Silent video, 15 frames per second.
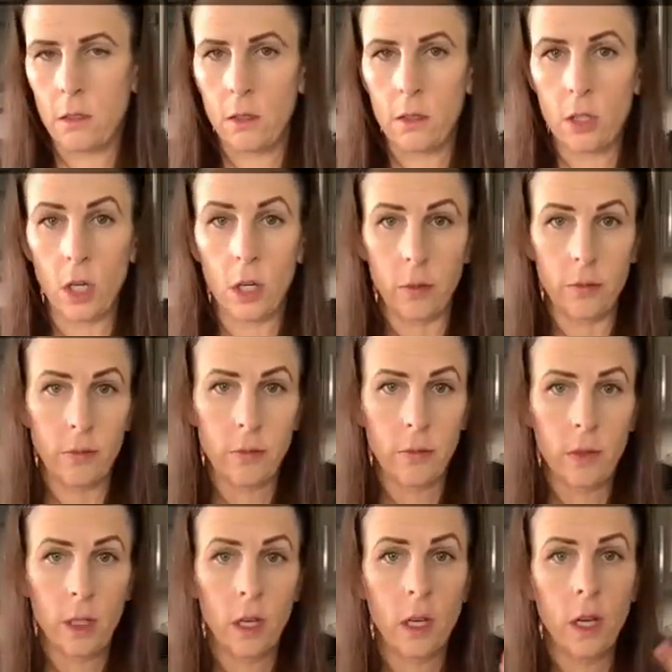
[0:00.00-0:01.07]
So
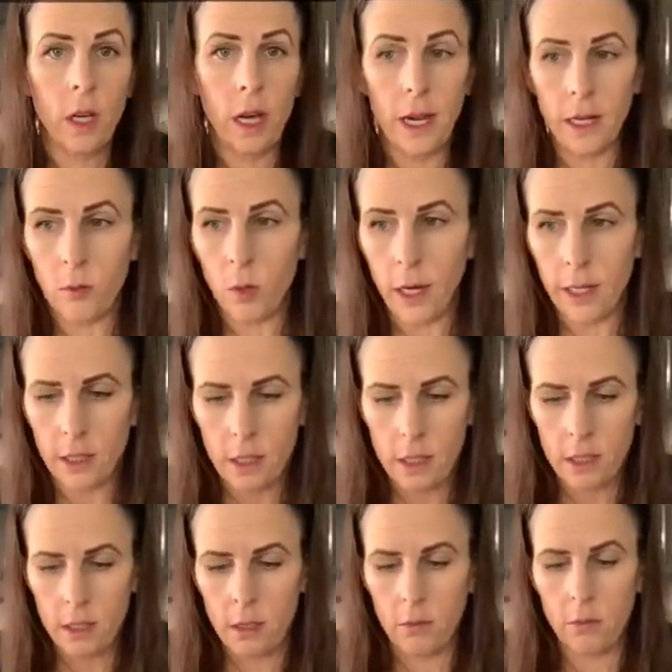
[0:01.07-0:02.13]
egg whites,